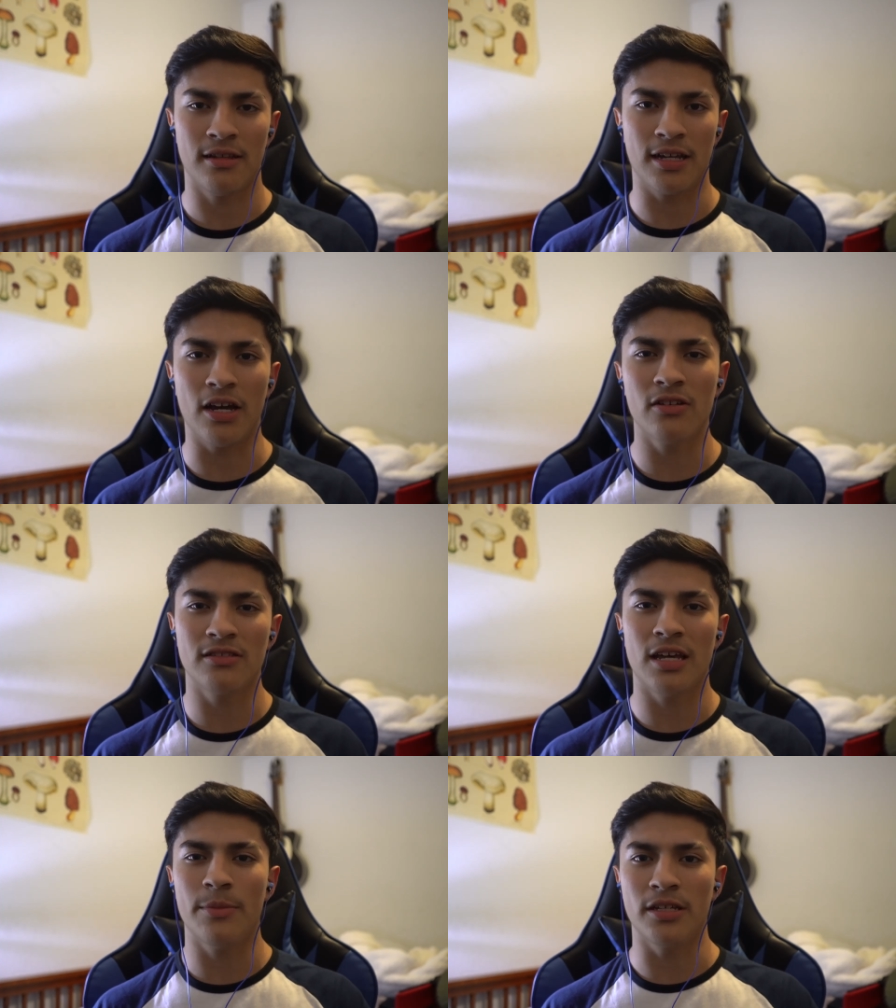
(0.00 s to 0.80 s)
Like how
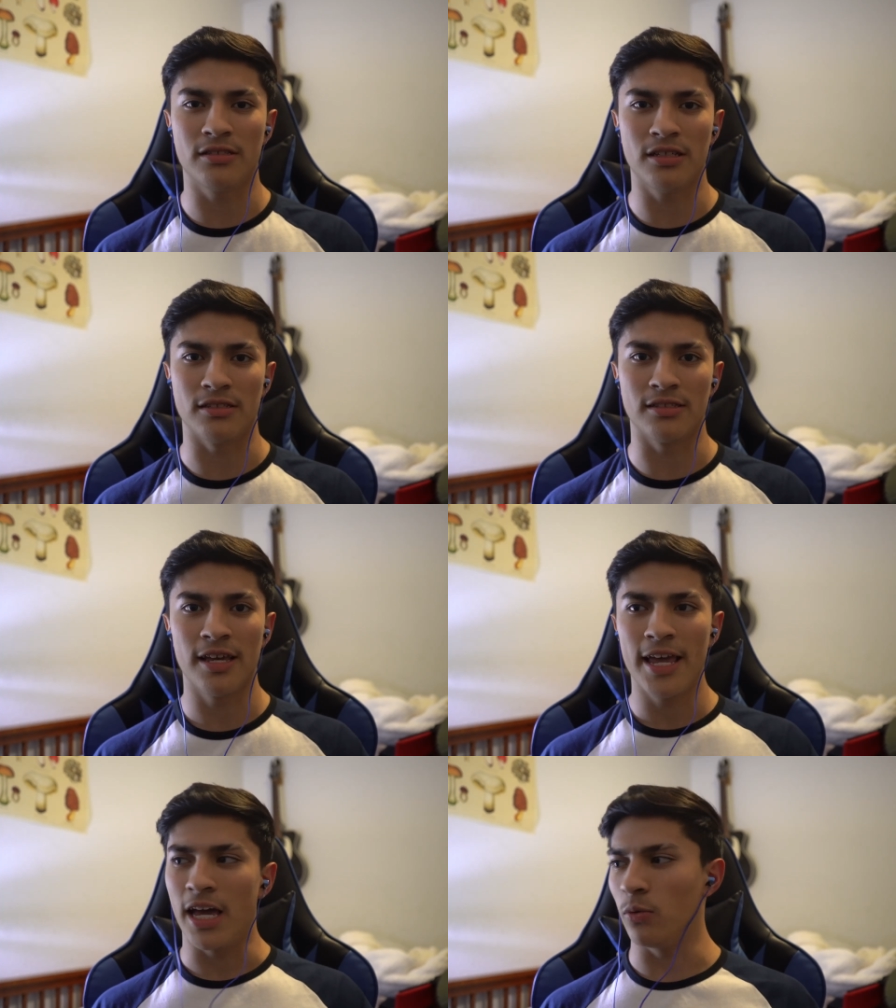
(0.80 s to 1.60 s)
does that make sense?
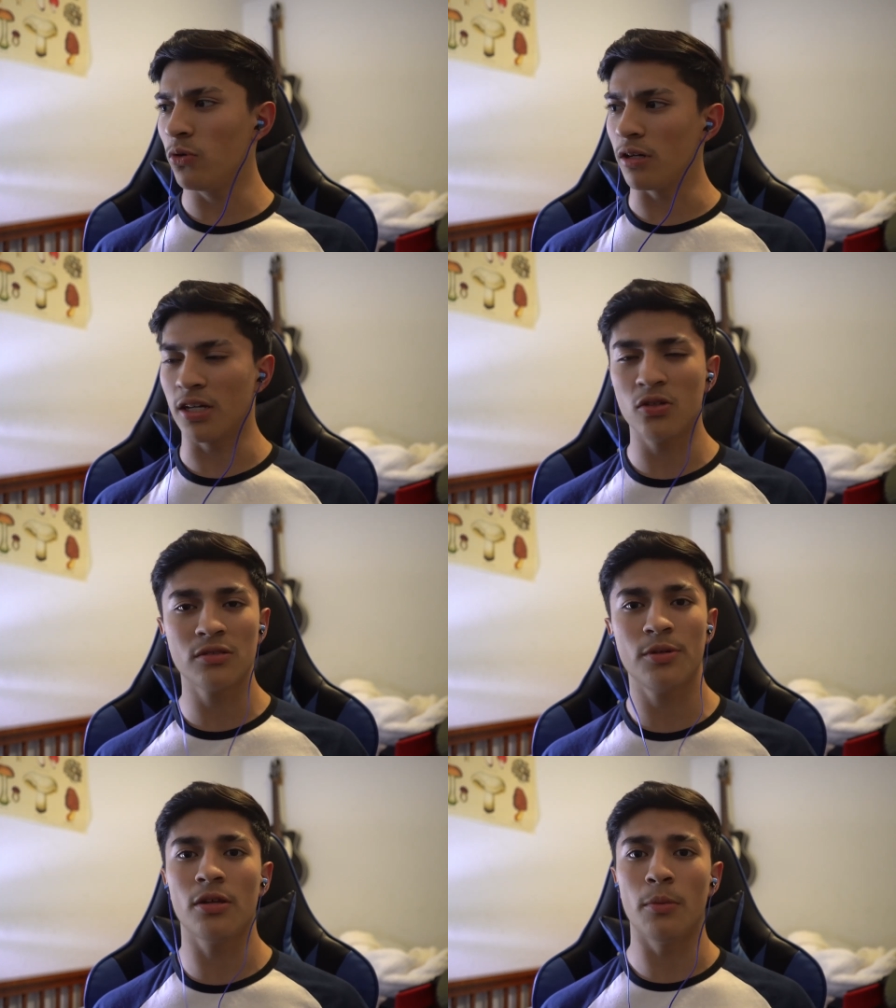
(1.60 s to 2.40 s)
And what
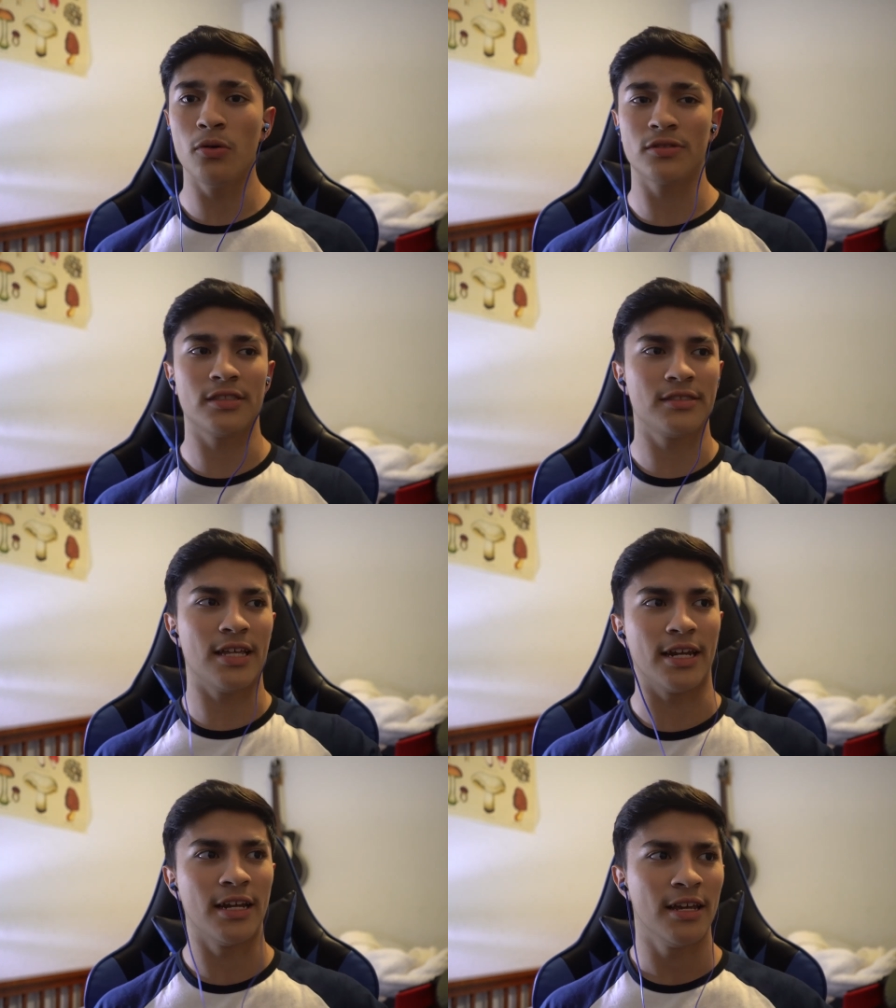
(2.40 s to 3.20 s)
kills me the most is
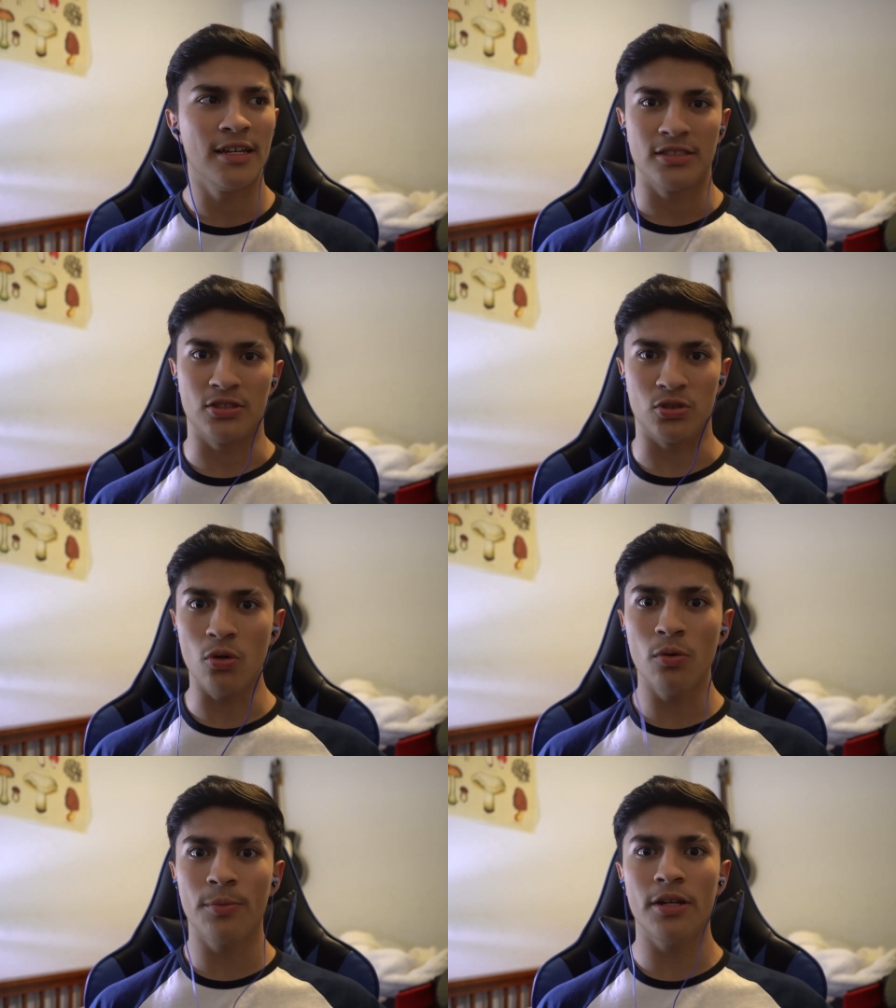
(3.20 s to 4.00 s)
that
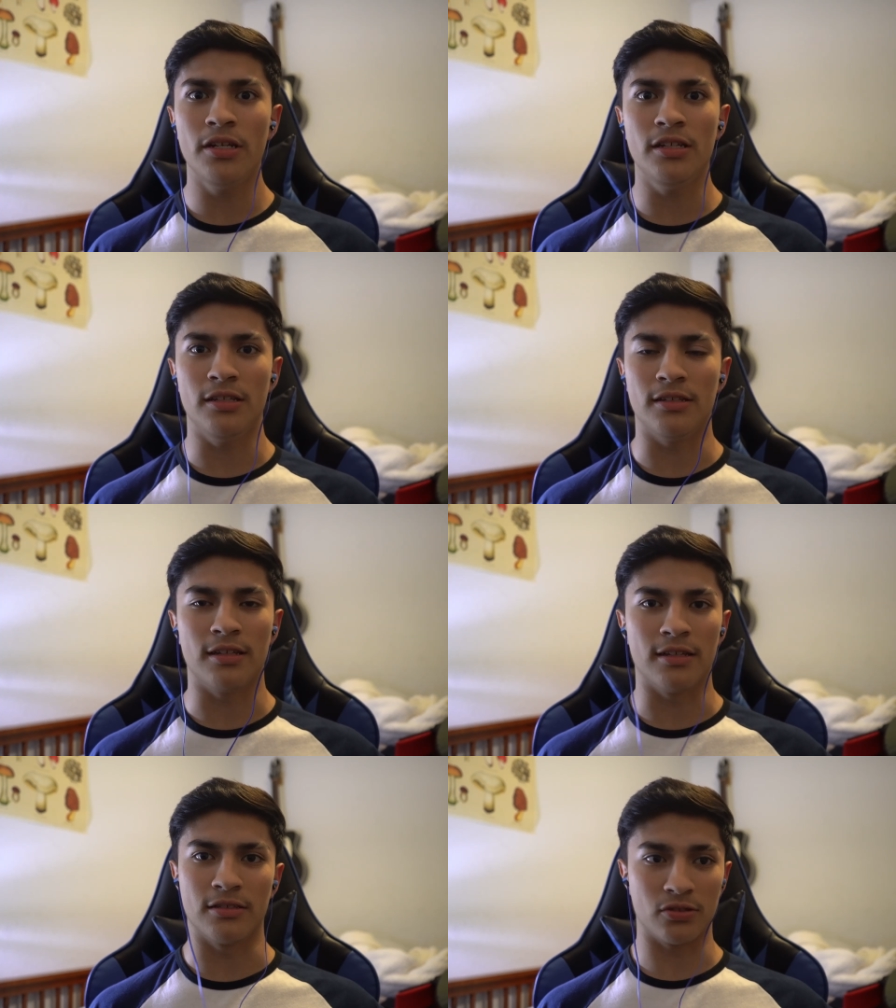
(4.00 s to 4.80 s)
so many,
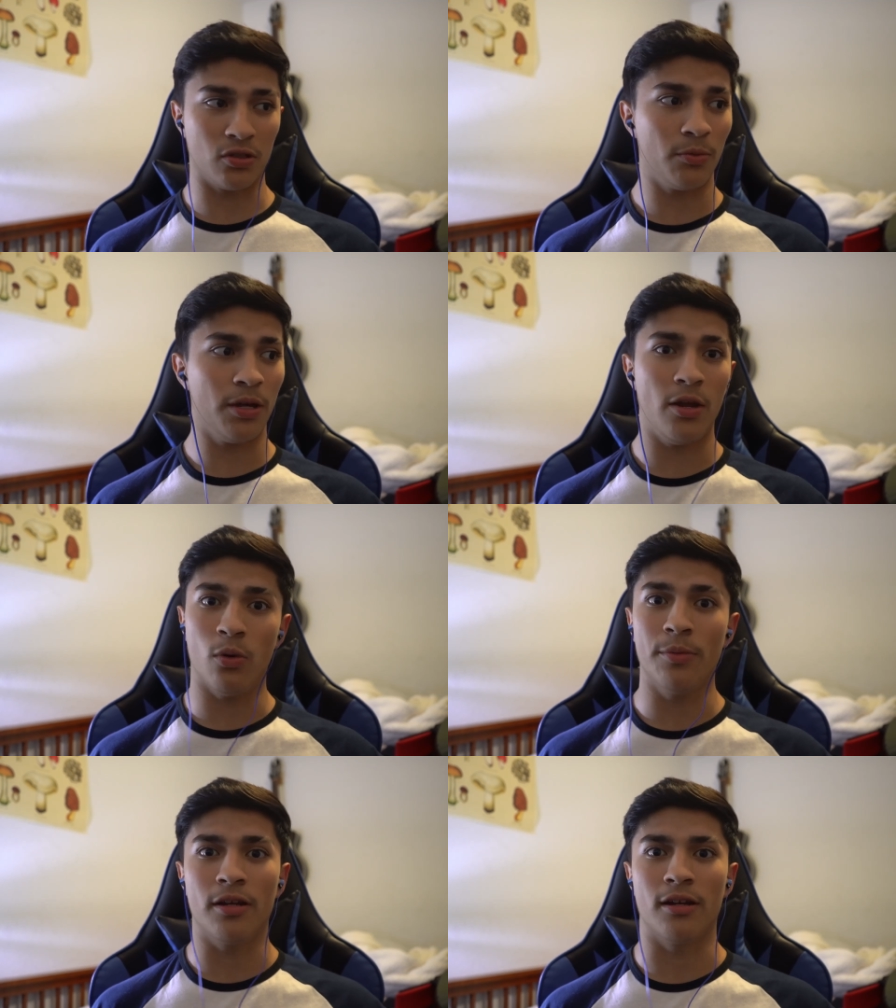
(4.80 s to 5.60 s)
so many
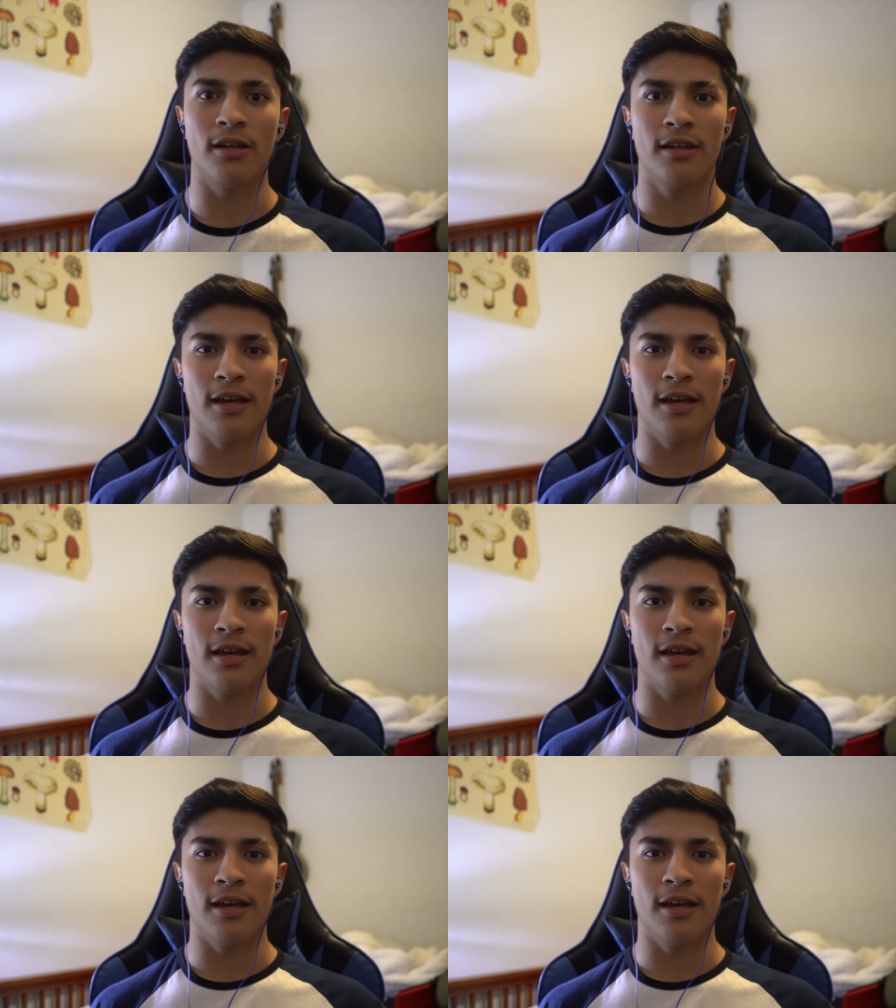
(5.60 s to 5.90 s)
women,